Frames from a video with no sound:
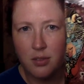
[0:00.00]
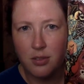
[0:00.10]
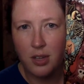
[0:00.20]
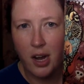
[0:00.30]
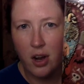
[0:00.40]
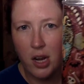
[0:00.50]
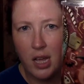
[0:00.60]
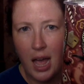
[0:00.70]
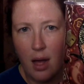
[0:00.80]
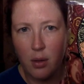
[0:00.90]

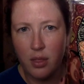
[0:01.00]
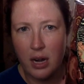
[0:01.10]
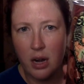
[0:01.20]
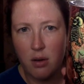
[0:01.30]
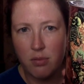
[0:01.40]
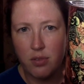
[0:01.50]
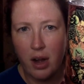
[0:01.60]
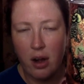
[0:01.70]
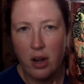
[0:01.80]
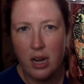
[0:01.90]
Very out there,
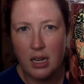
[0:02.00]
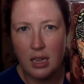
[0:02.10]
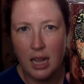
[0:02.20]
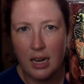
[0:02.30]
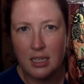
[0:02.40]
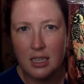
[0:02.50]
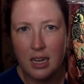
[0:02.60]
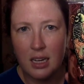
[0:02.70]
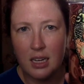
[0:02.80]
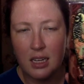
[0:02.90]
very
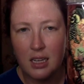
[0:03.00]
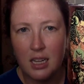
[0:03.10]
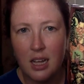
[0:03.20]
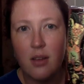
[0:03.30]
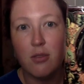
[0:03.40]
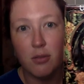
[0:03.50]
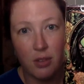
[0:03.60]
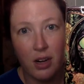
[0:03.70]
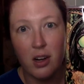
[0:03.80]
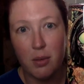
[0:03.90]
eclectic,
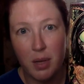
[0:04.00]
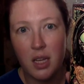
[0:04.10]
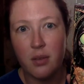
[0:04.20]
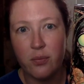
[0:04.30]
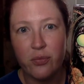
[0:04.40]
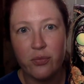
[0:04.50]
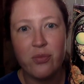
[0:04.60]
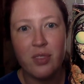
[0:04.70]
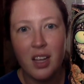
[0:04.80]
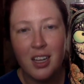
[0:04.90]
very me.
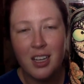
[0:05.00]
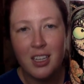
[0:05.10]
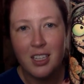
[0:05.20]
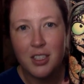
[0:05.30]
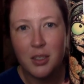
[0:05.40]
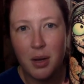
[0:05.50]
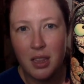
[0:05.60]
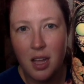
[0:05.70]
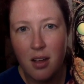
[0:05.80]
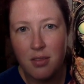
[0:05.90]
So I
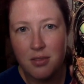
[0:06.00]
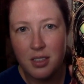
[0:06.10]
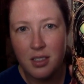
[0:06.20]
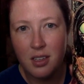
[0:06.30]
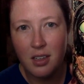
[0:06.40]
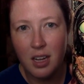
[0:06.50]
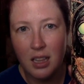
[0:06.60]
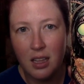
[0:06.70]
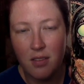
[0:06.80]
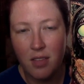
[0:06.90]
love
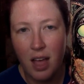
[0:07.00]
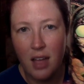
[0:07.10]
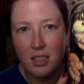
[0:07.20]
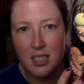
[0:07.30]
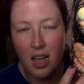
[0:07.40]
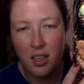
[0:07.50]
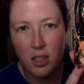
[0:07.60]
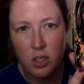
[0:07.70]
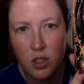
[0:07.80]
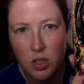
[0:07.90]
that. Sally
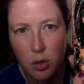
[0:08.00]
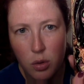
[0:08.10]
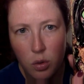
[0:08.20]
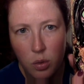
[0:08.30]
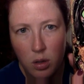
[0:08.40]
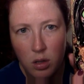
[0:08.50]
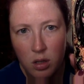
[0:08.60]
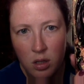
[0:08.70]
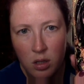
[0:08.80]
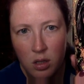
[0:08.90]
looks so cool.
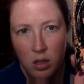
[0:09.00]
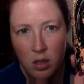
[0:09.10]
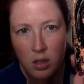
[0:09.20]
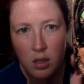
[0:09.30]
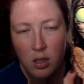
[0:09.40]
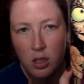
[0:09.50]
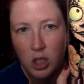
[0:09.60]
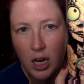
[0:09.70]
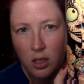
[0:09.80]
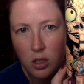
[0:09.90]

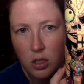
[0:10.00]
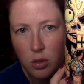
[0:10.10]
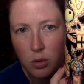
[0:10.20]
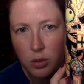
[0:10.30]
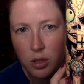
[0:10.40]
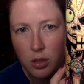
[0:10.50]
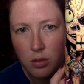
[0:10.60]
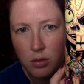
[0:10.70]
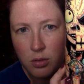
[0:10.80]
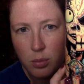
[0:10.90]
Jack looks so cool too,
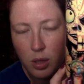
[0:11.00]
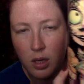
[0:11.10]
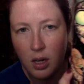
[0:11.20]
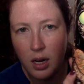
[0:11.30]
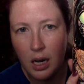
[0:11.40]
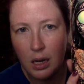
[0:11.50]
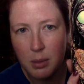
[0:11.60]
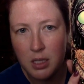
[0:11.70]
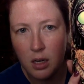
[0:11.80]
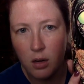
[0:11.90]
but I'm a
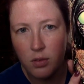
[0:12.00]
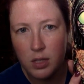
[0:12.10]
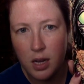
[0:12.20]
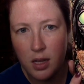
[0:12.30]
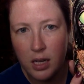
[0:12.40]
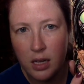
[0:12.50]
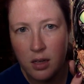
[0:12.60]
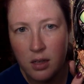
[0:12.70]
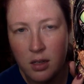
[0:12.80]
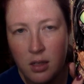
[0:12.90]
sucker for Sally.
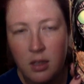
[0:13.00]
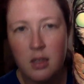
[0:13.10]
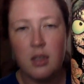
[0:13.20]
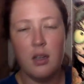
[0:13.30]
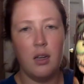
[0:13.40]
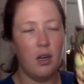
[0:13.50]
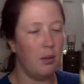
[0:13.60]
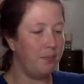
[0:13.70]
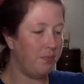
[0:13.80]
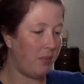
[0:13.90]

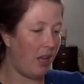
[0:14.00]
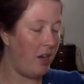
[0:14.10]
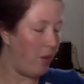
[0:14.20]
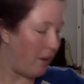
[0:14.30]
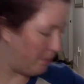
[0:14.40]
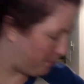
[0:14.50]
Anyway.